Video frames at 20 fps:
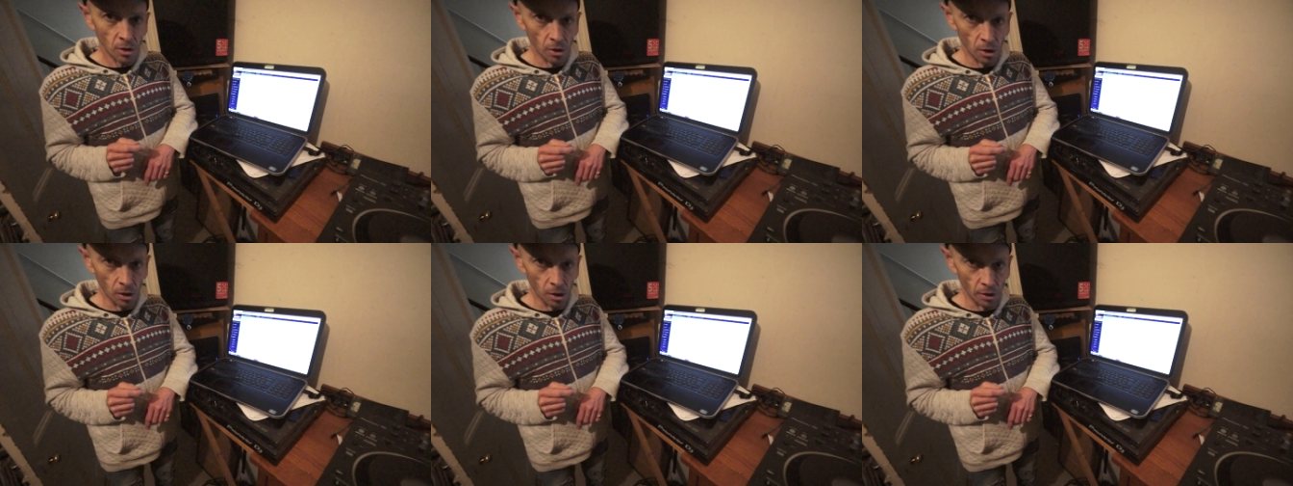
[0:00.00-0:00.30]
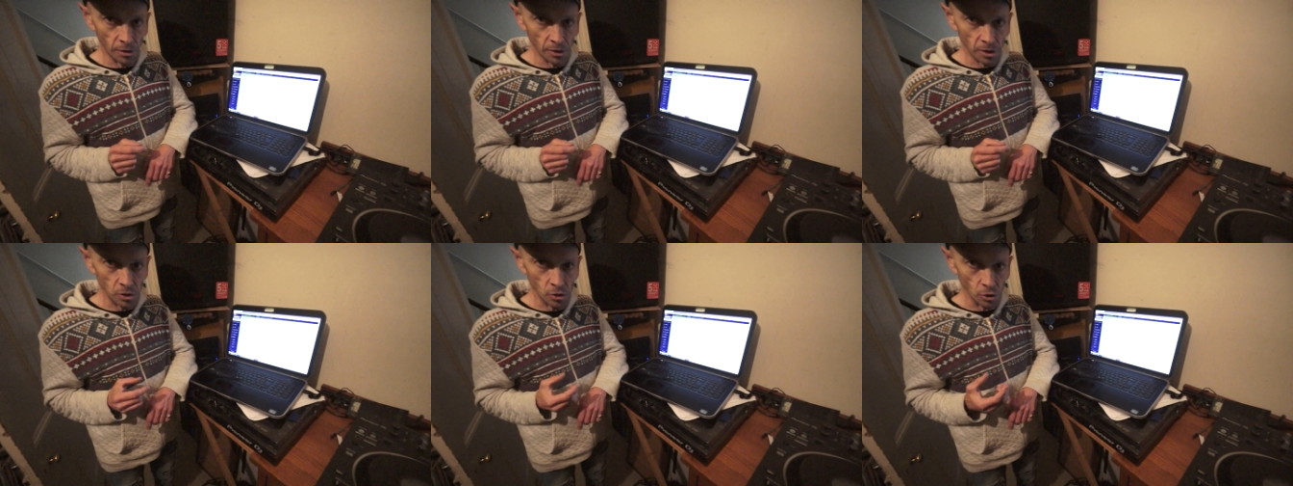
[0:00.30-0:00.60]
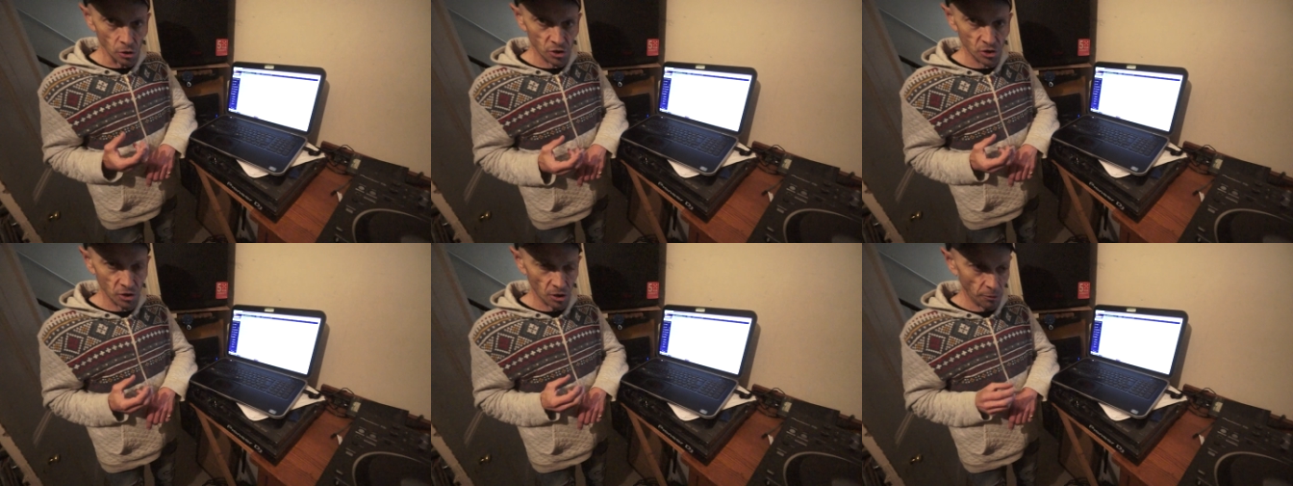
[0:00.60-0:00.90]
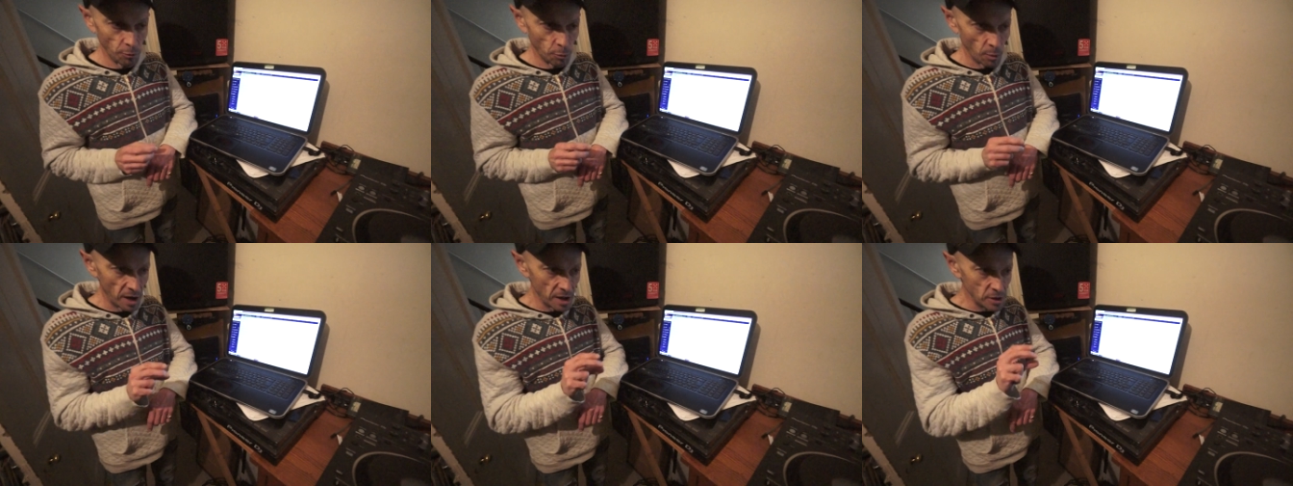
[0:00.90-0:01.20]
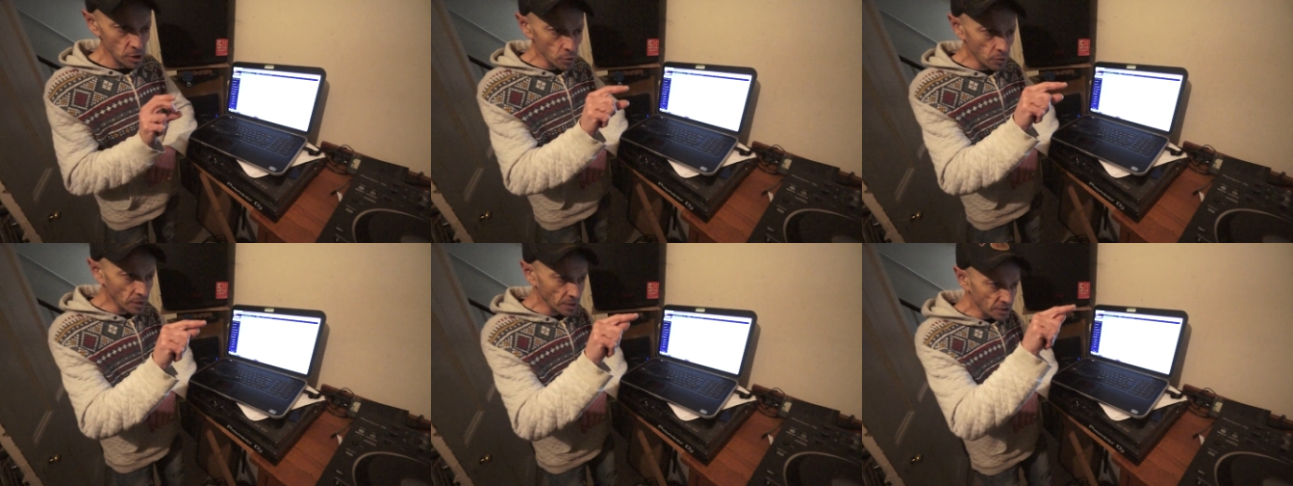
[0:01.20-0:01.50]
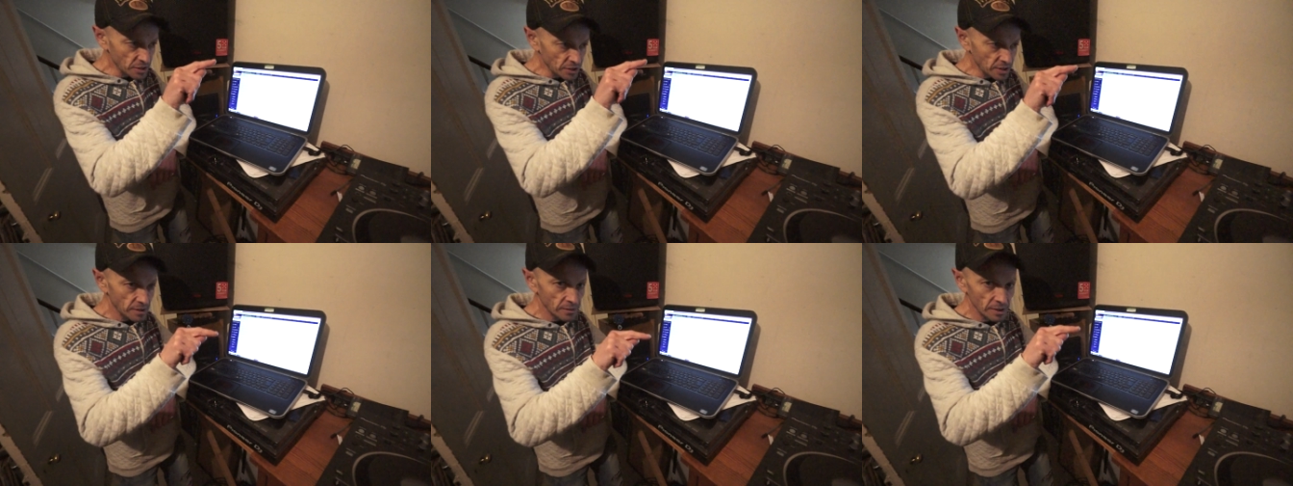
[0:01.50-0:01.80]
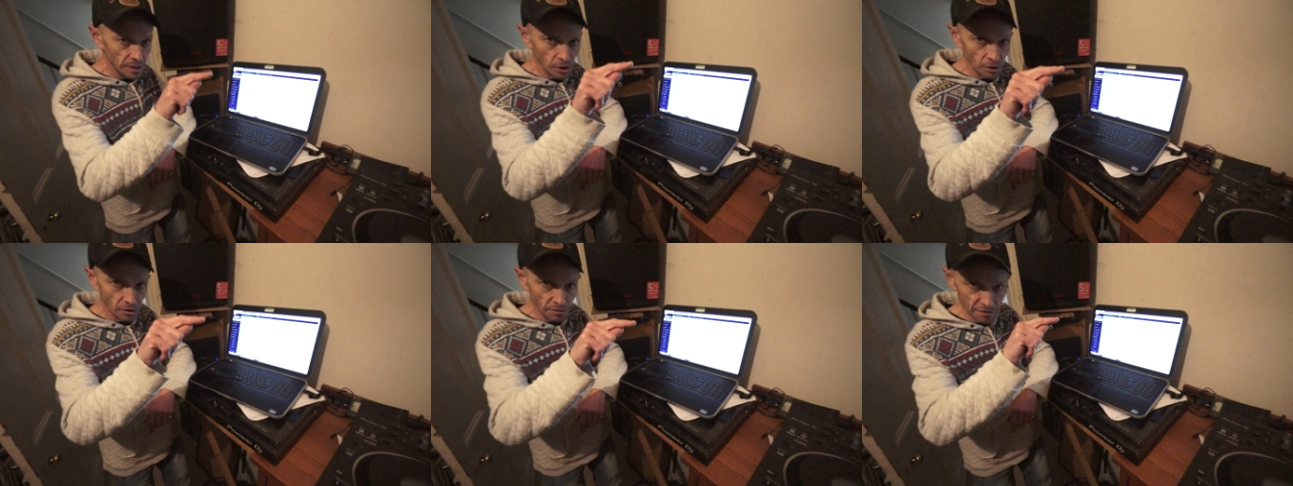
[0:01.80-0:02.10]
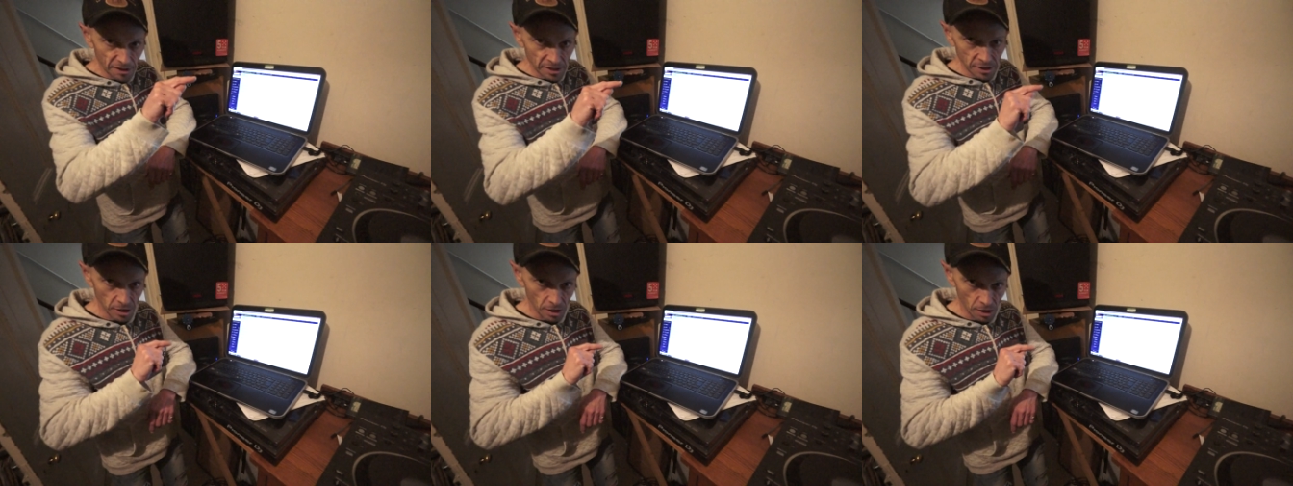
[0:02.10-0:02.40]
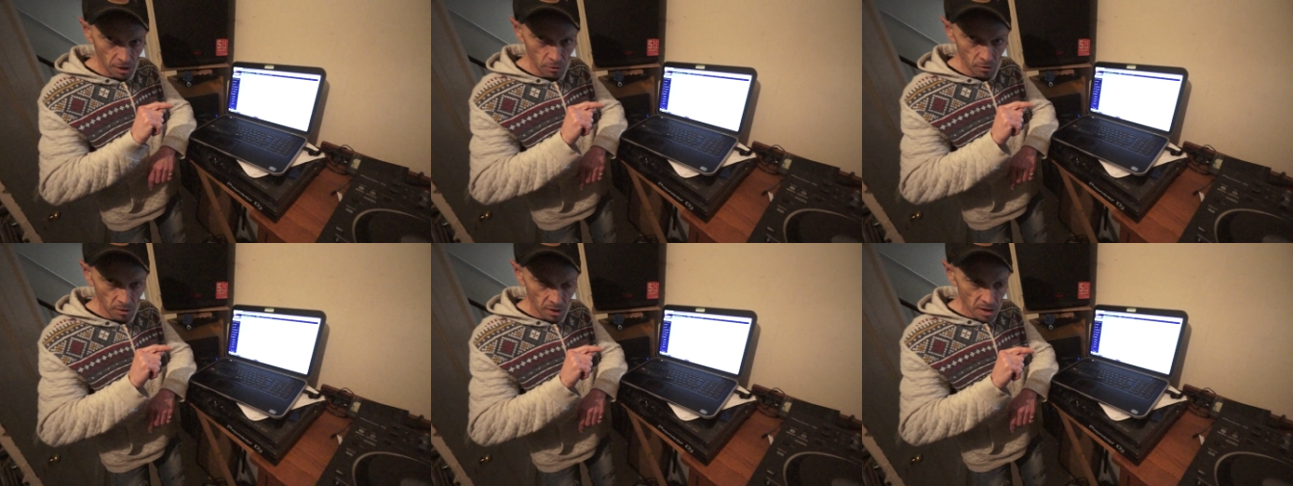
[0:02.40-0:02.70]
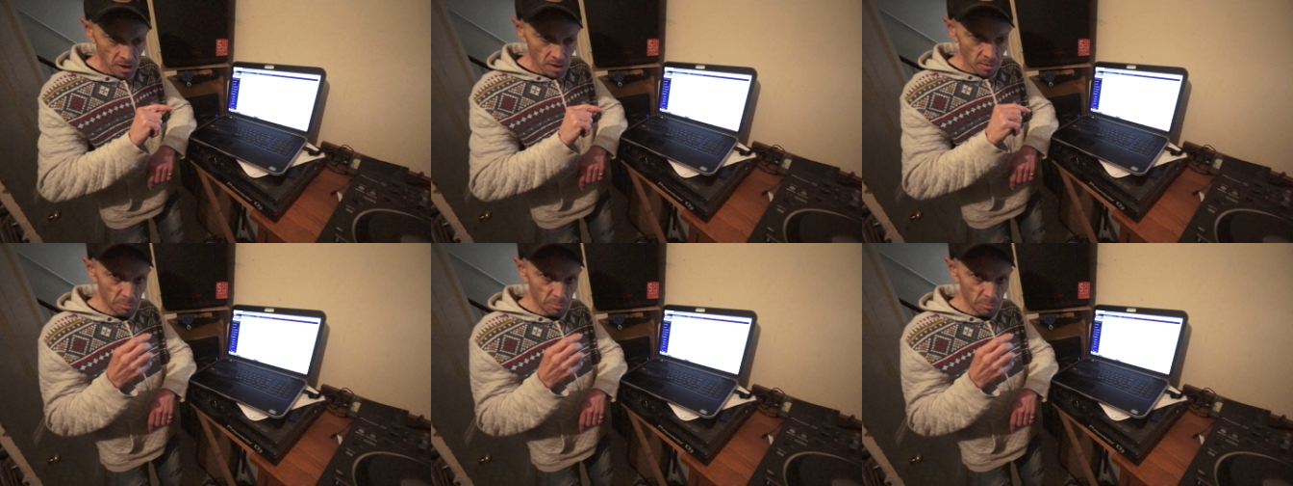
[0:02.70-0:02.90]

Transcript: on your software, you can see the little video,